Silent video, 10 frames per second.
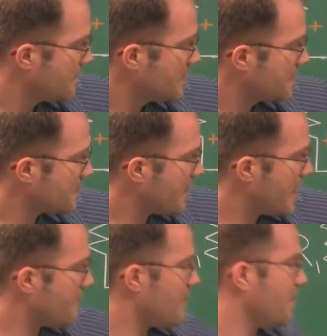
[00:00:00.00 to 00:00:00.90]
So I
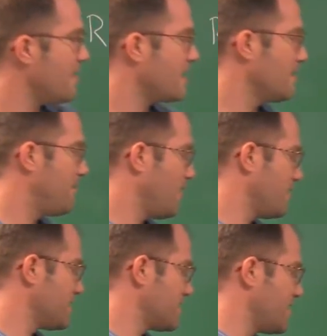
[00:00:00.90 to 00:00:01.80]
have all my
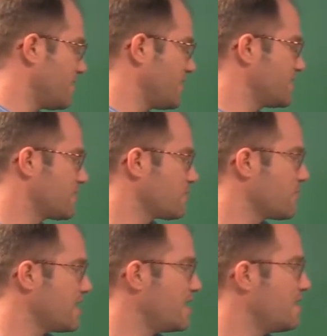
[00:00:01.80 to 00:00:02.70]
components there, these
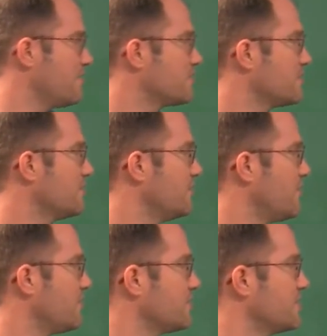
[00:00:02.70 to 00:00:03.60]
three
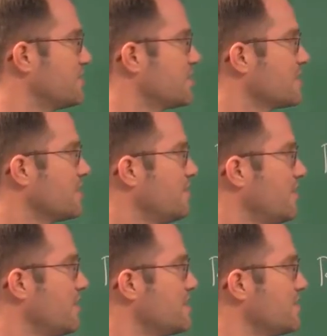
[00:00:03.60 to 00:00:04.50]
voltage
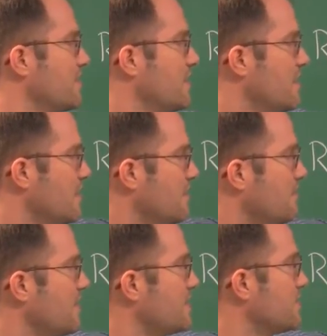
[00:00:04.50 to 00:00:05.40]
components,
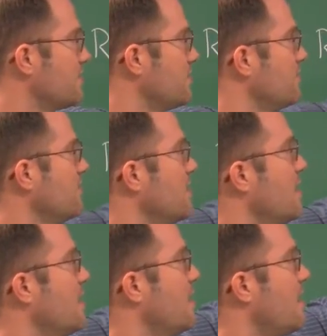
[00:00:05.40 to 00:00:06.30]
V2,
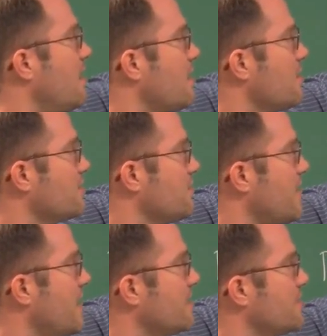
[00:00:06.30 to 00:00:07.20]

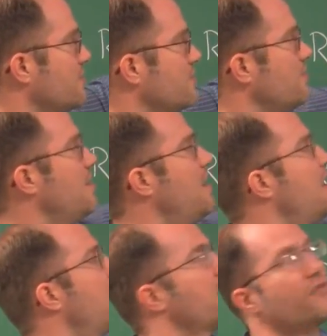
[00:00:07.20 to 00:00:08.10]
R2I2,
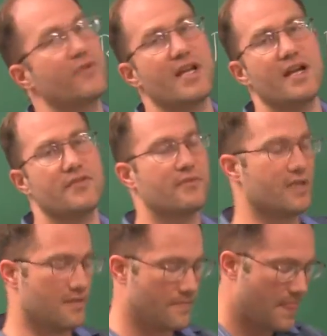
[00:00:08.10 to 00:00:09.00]

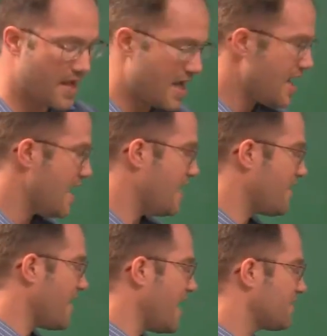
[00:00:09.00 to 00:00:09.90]
R3I3, and
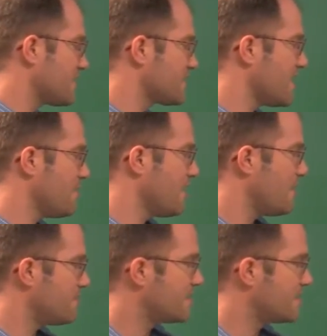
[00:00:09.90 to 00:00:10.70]
they have to sum up